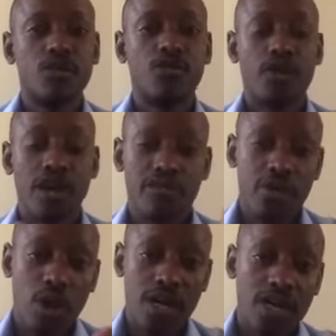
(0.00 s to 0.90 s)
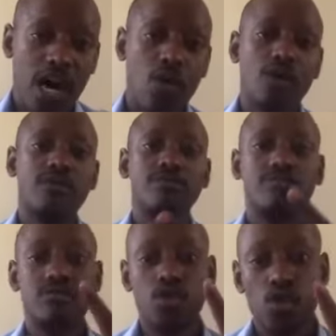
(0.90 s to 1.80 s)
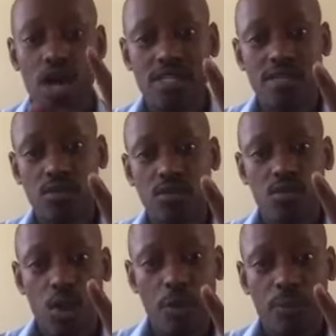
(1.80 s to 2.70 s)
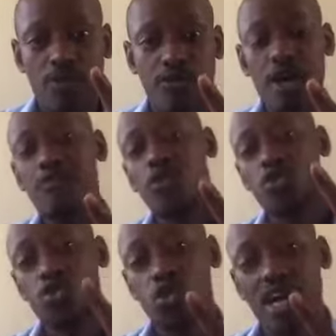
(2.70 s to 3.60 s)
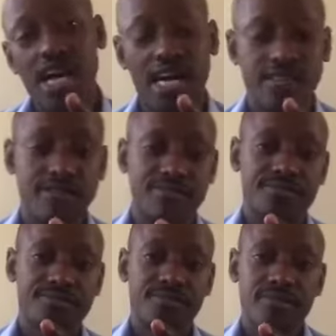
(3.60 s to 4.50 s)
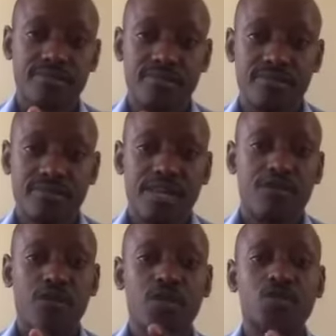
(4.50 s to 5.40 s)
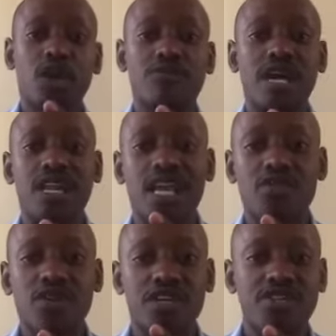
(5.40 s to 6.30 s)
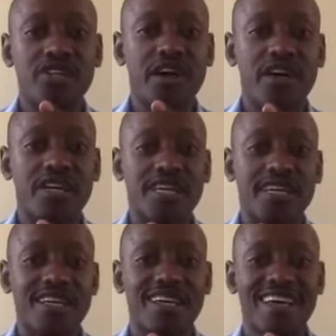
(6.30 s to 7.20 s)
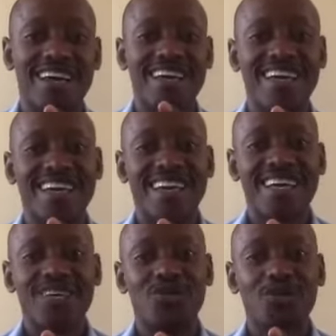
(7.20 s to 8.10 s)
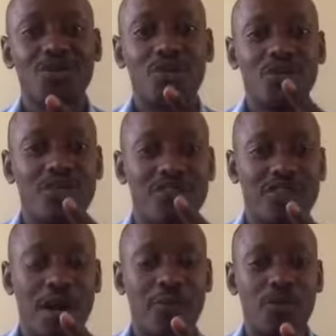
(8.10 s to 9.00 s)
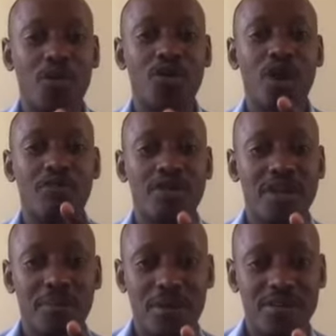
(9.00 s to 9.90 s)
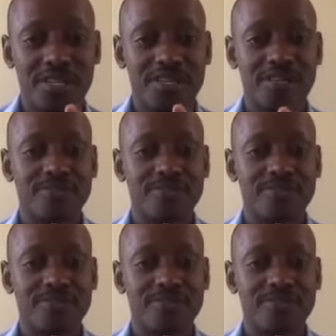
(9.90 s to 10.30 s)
For every one cow, you look at 1.5 to 2 acres. For those who have done electric engineering, you know the rule of the thumb, or who have read about it.